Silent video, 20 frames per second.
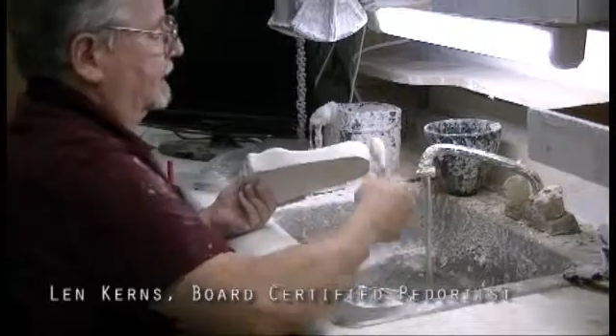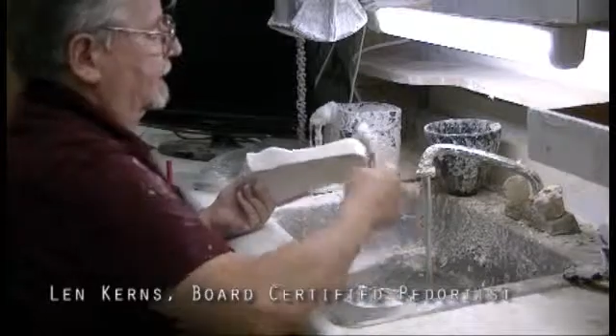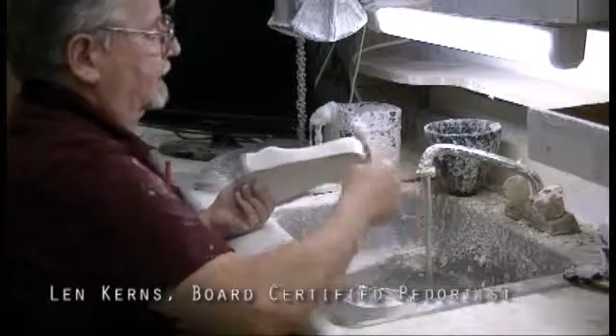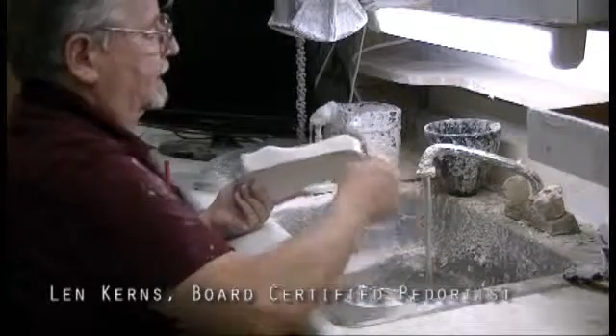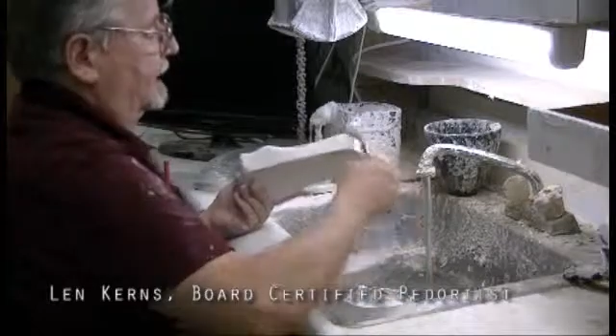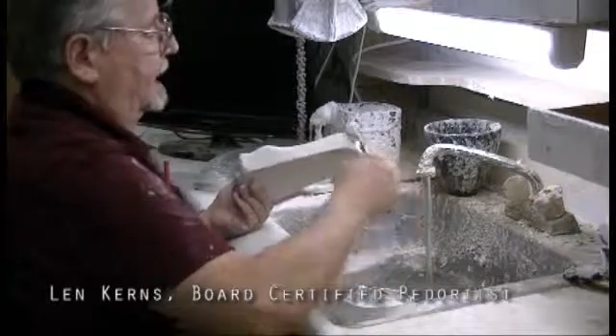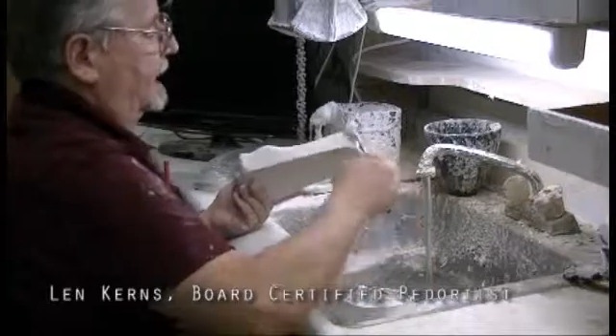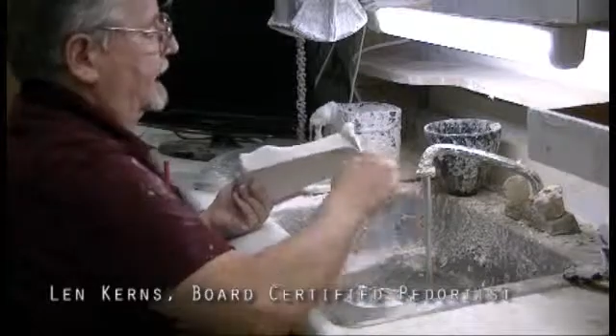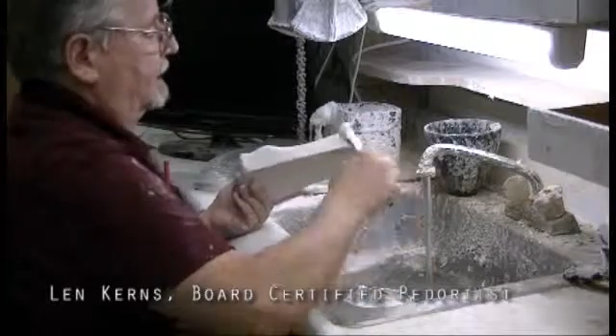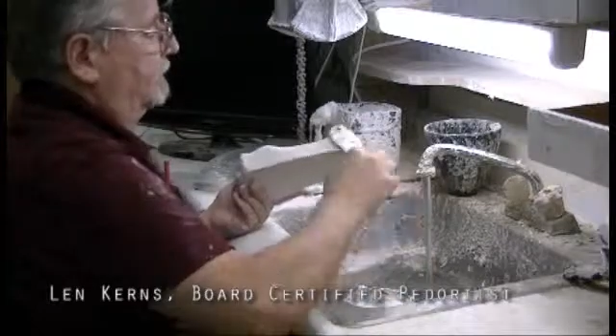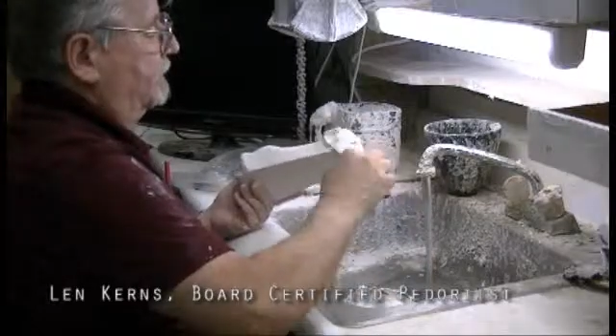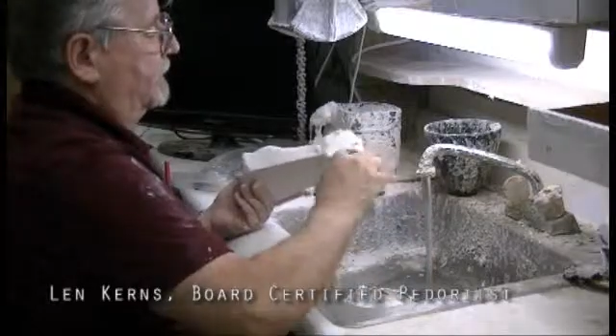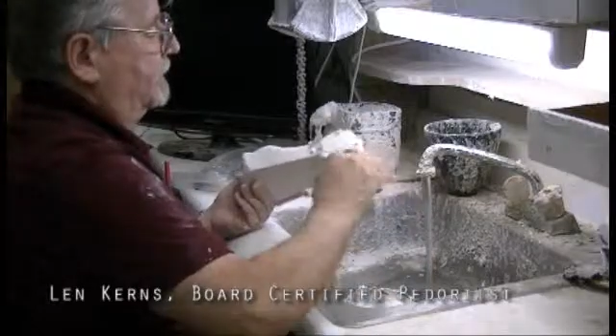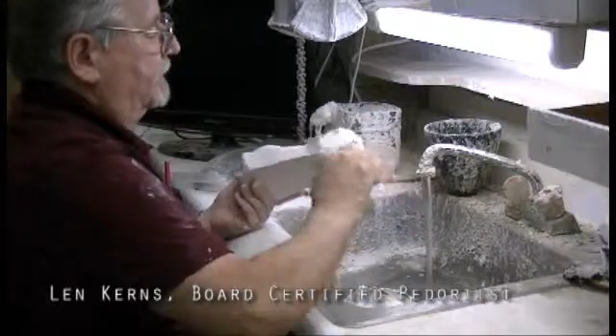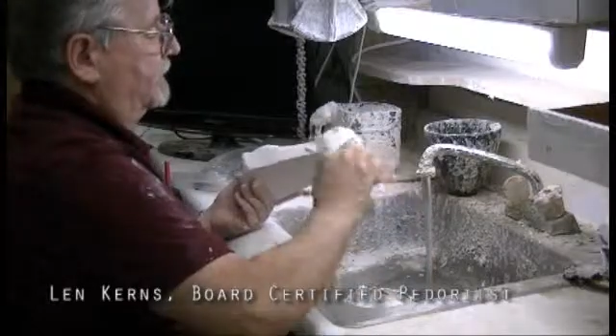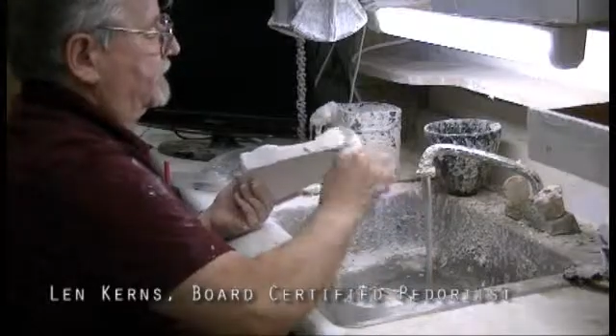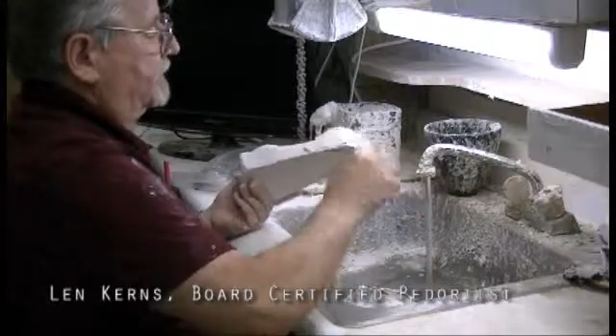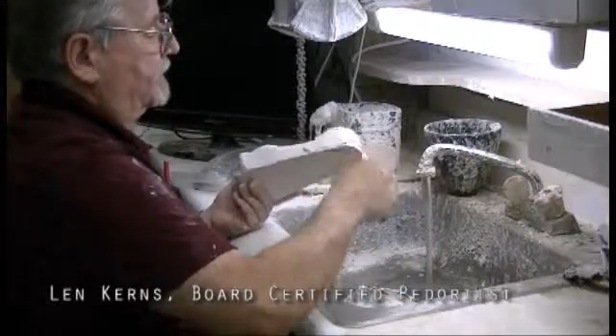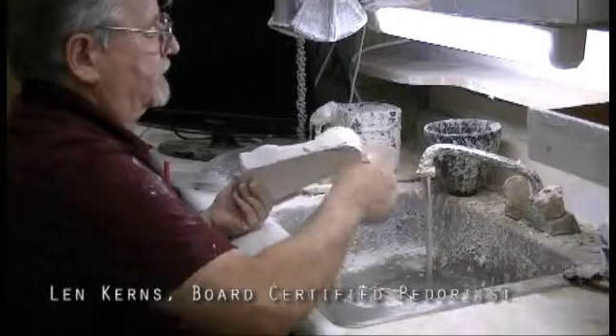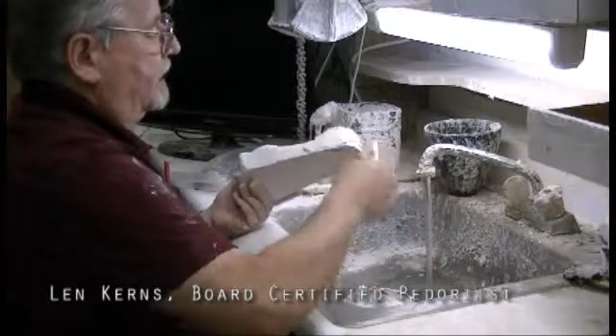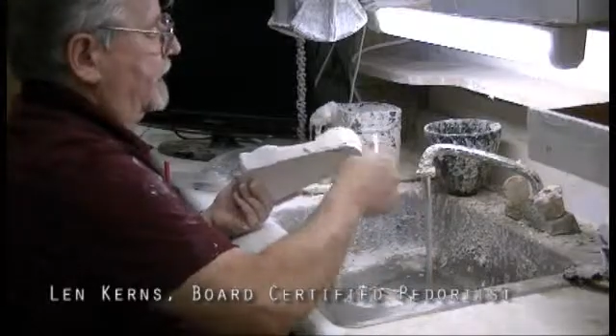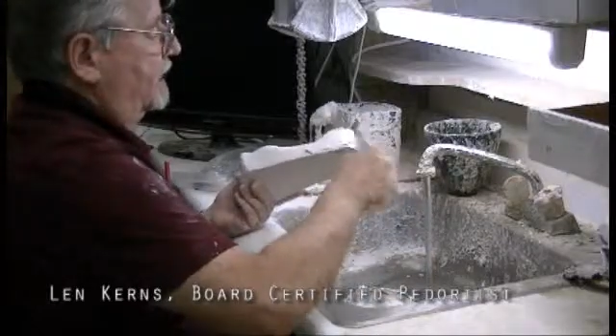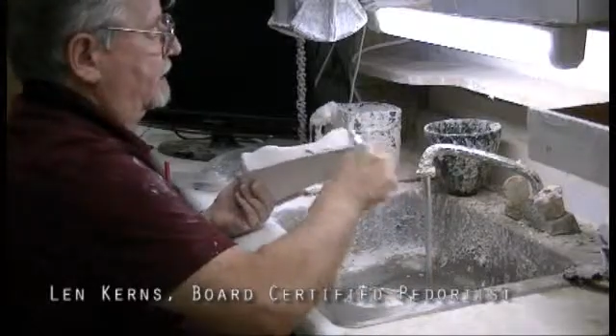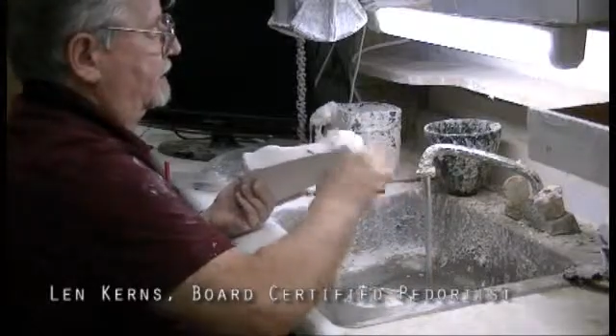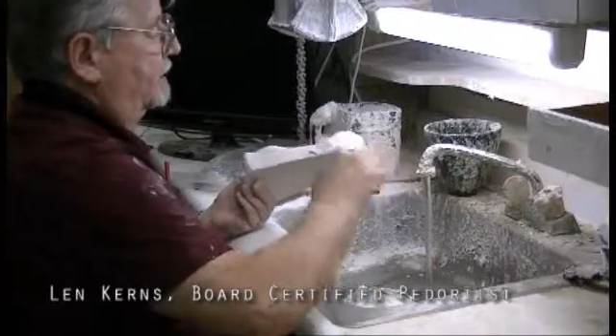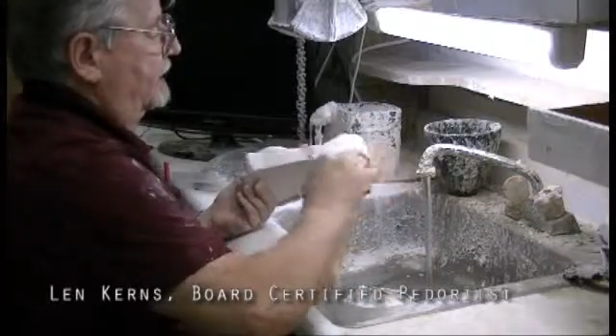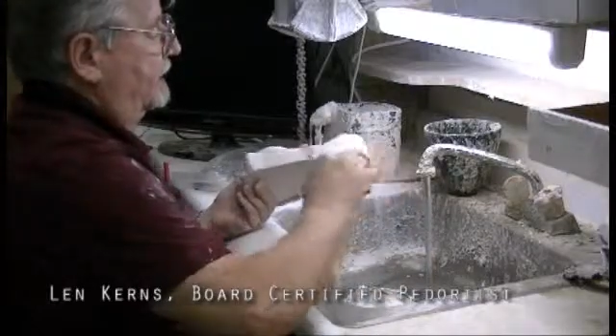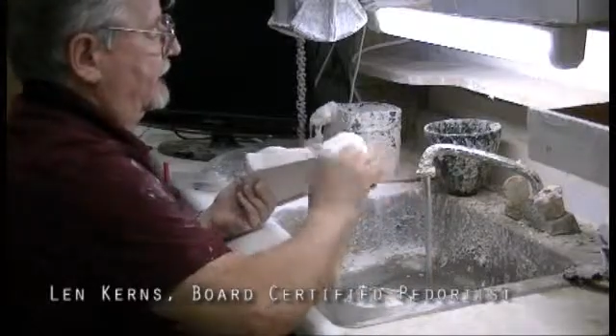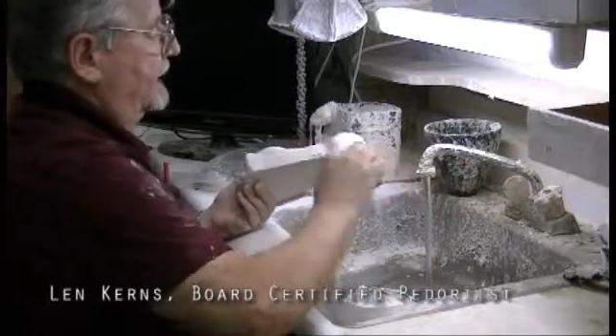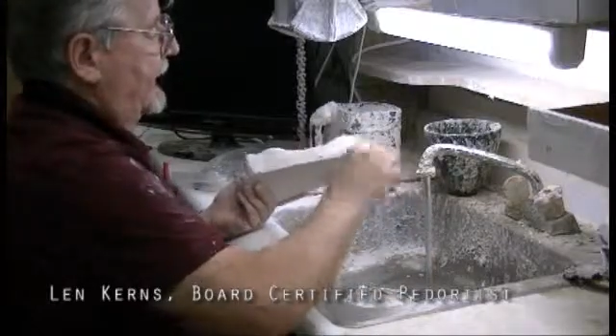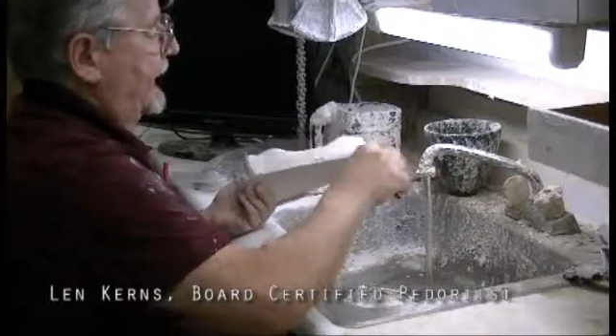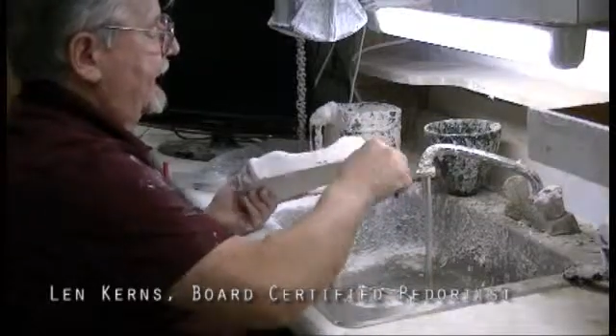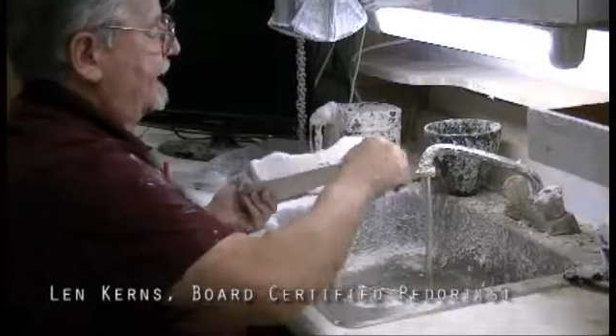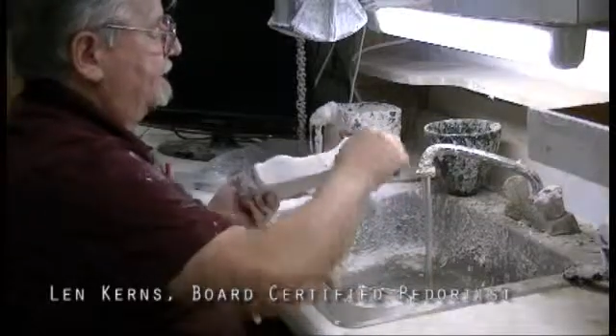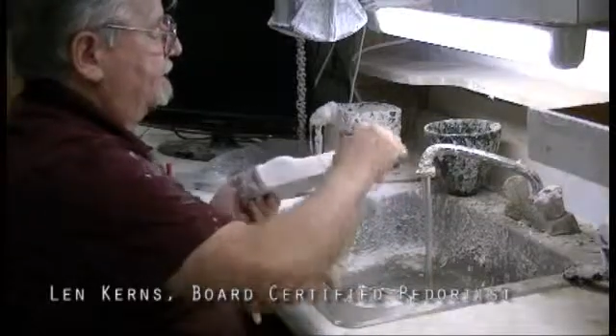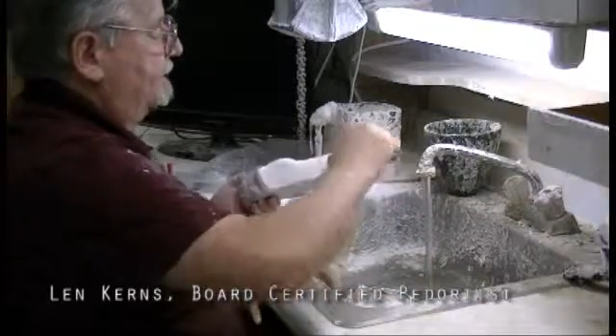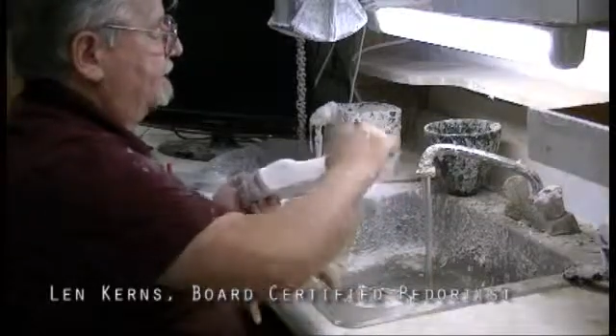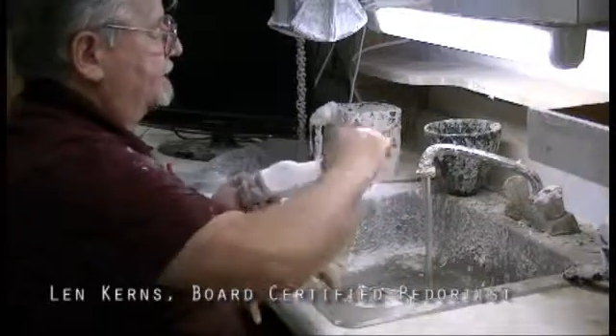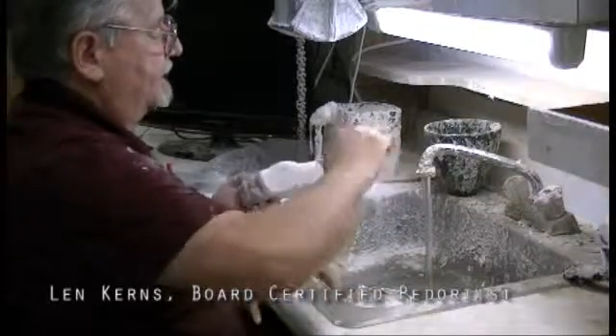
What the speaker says: now I'm going to start on the lateral